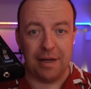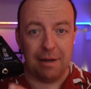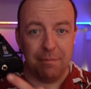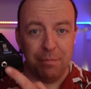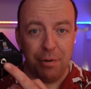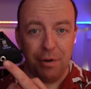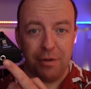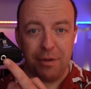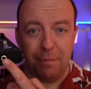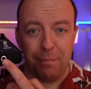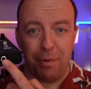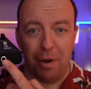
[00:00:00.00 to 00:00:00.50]
an
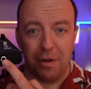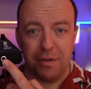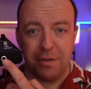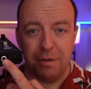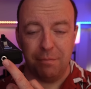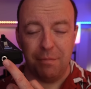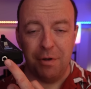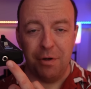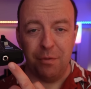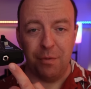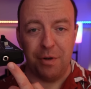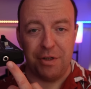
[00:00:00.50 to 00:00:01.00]
input at the
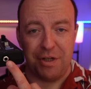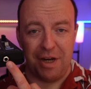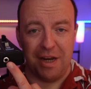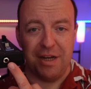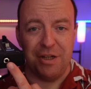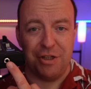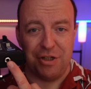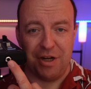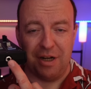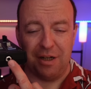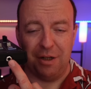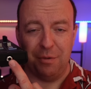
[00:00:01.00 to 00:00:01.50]
bottom, which
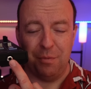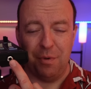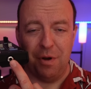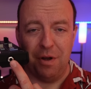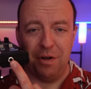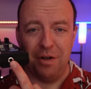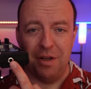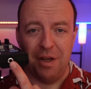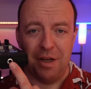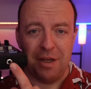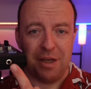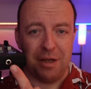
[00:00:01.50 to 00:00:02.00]
is channel
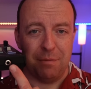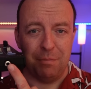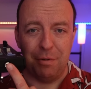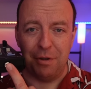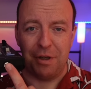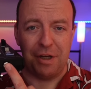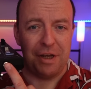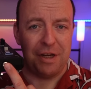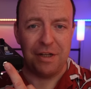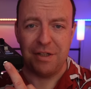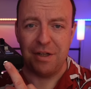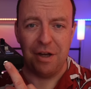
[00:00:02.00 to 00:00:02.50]
one. You can
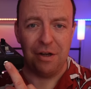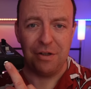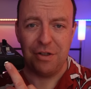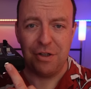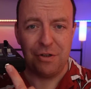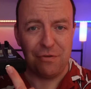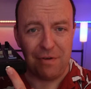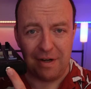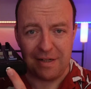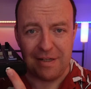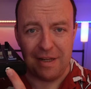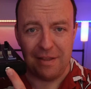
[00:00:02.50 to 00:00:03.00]
plug your guitar
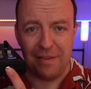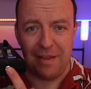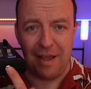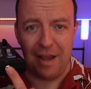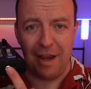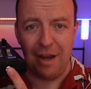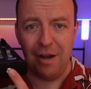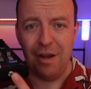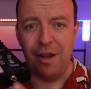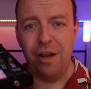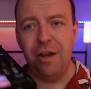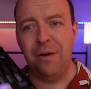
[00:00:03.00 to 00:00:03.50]
straight in
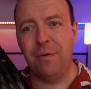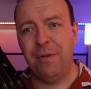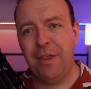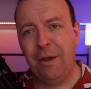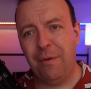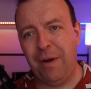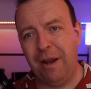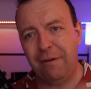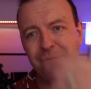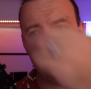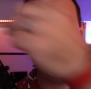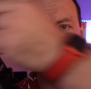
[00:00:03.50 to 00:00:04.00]
there
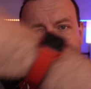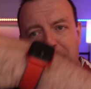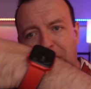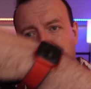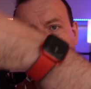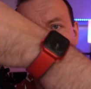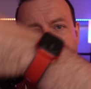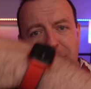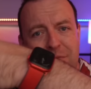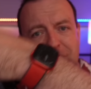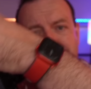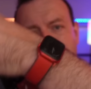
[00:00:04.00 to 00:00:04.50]
without having to
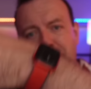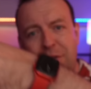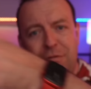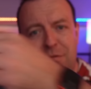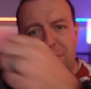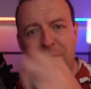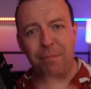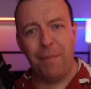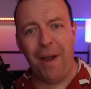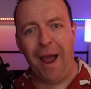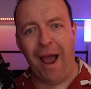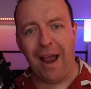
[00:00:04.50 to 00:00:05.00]
go
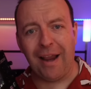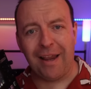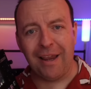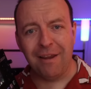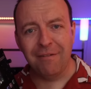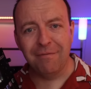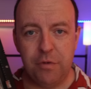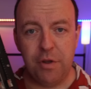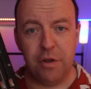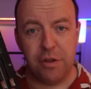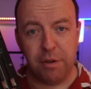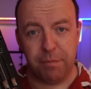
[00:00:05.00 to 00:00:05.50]
through the back.
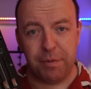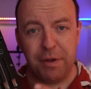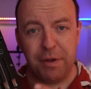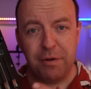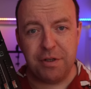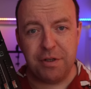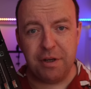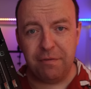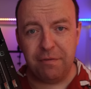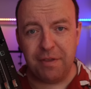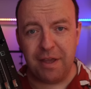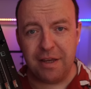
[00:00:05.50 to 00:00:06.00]
The other
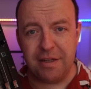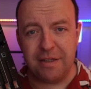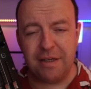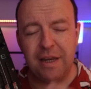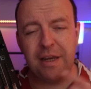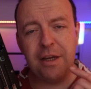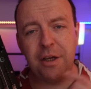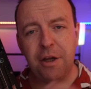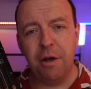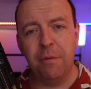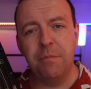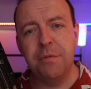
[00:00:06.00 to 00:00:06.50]
beauty of this,
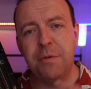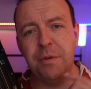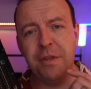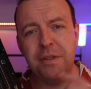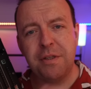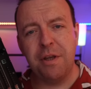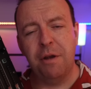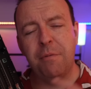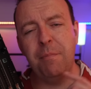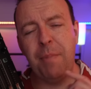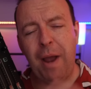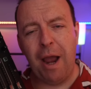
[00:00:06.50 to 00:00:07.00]
it comes with its
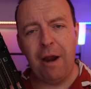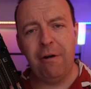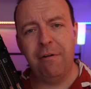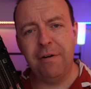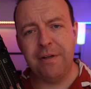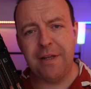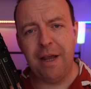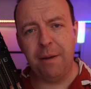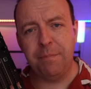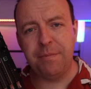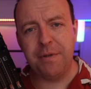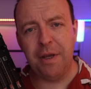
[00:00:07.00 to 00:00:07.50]
own power
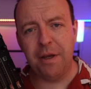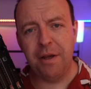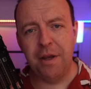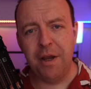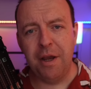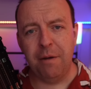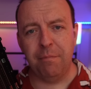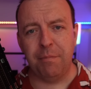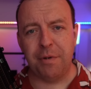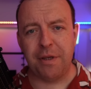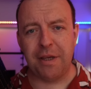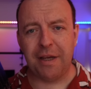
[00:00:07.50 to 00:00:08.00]
adapter,
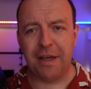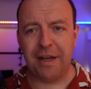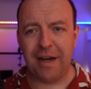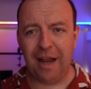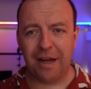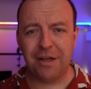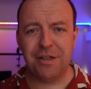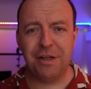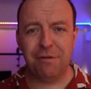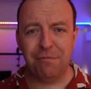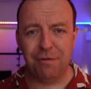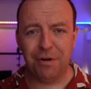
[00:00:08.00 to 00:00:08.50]
but you can
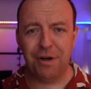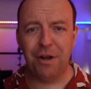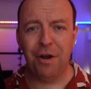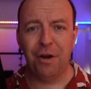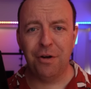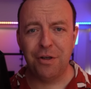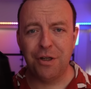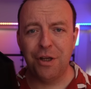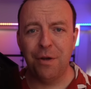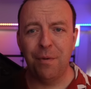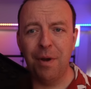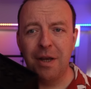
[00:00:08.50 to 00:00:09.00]
actually run it
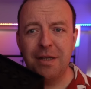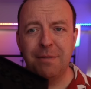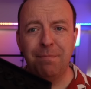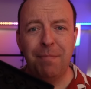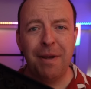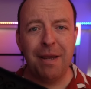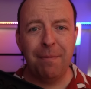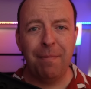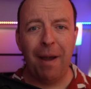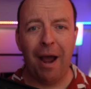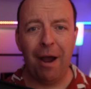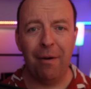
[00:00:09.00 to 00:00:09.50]
on U S
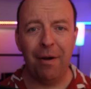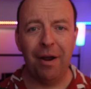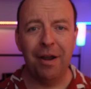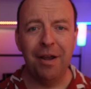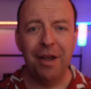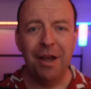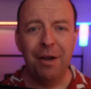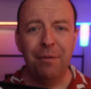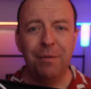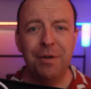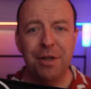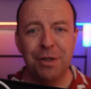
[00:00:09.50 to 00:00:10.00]
B power,
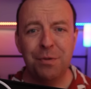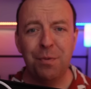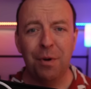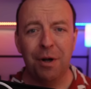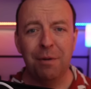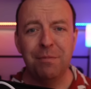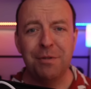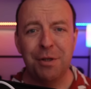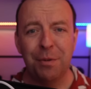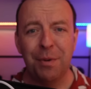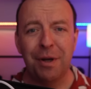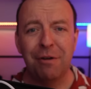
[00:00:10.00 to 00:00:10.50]
which is what
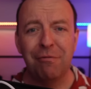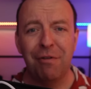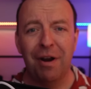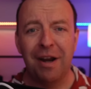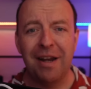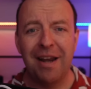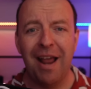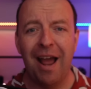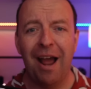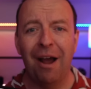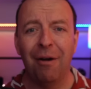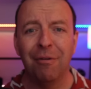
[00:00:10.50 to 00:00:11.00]
I'm doing right
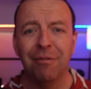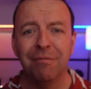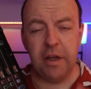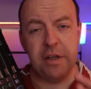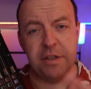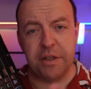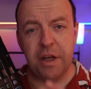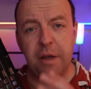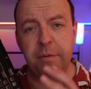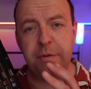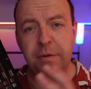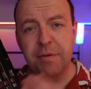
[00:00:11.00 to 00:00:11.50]
now. In
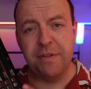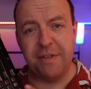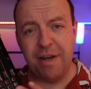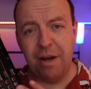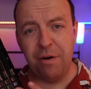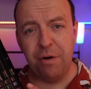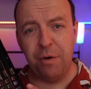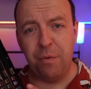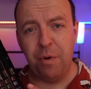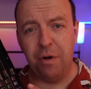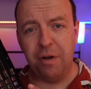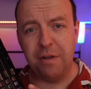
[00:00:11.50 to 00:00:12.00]
terms of
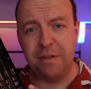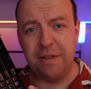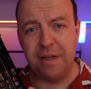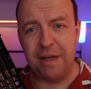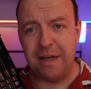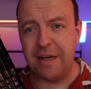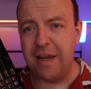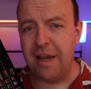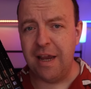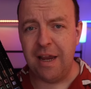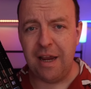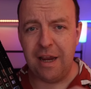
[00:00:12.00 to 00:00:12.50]
sound
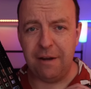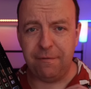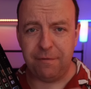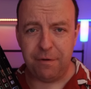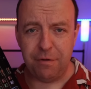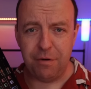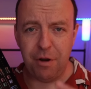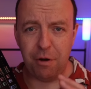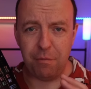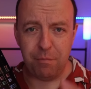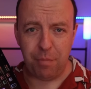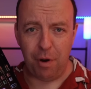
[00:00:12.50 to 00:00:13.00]
quality, if you
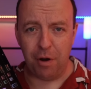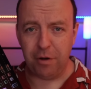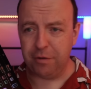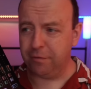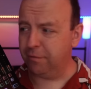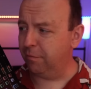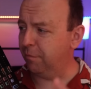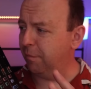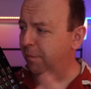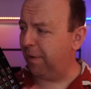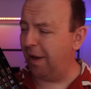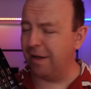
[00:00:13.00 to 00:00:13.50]
know Boss
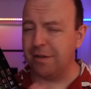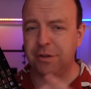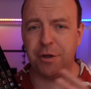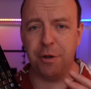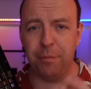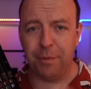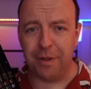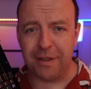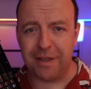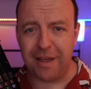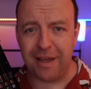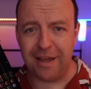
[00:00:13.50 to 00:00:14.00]
from the past
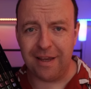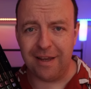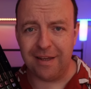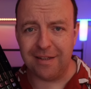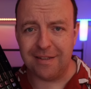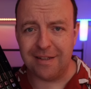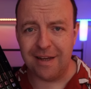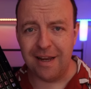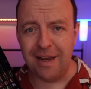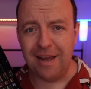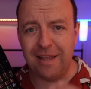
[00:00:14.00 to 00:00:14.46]
couple of years,